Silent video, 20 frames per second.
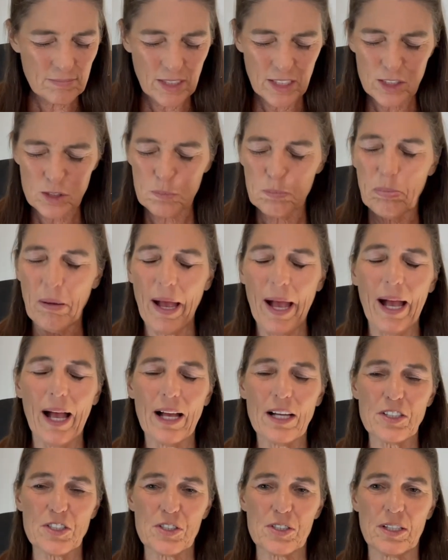is
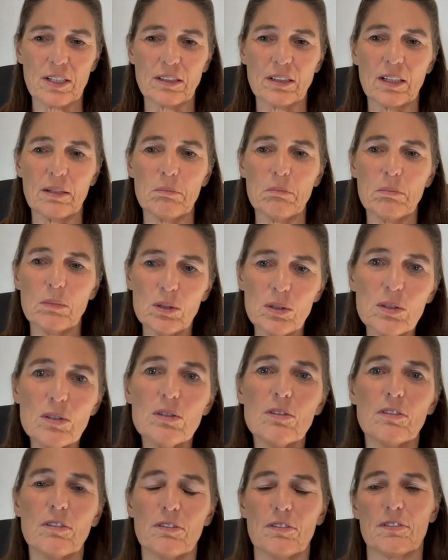passionately
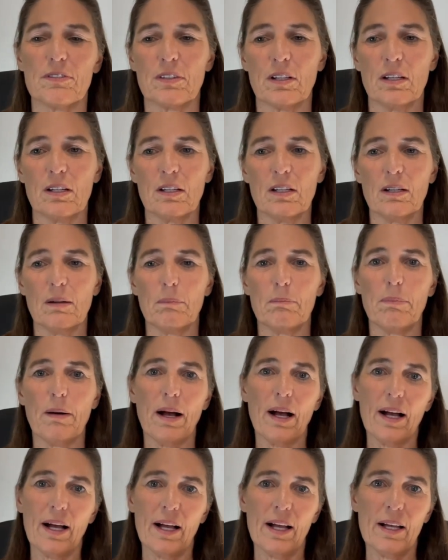moved
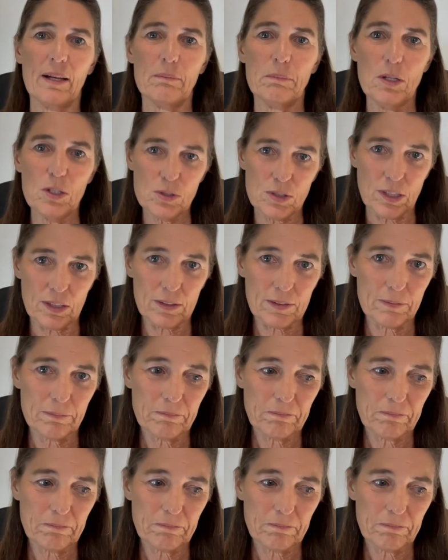by music.